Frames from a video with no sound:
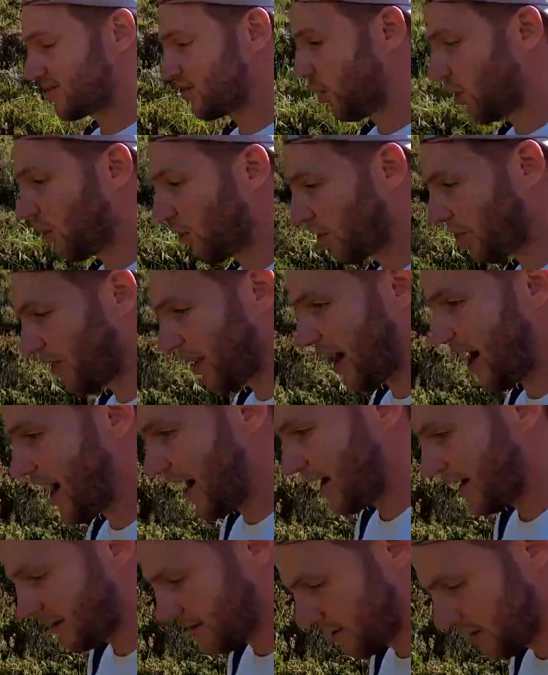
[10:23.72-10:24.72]
not
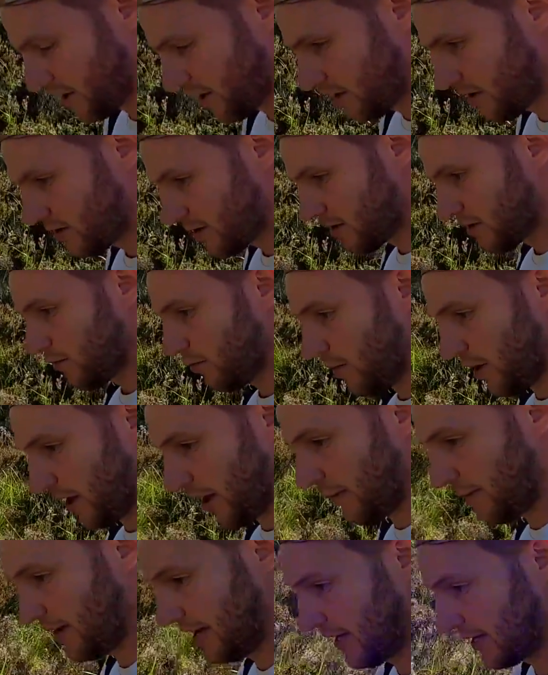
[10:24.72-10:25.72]
that,
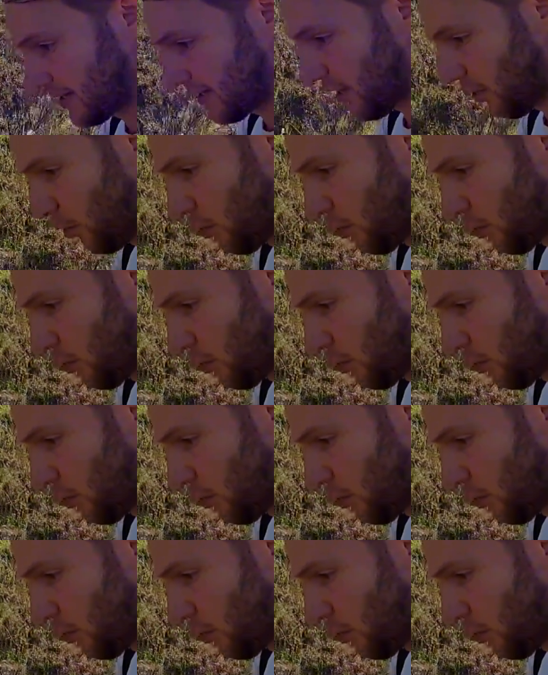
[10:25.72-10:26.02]
well, I mean, it's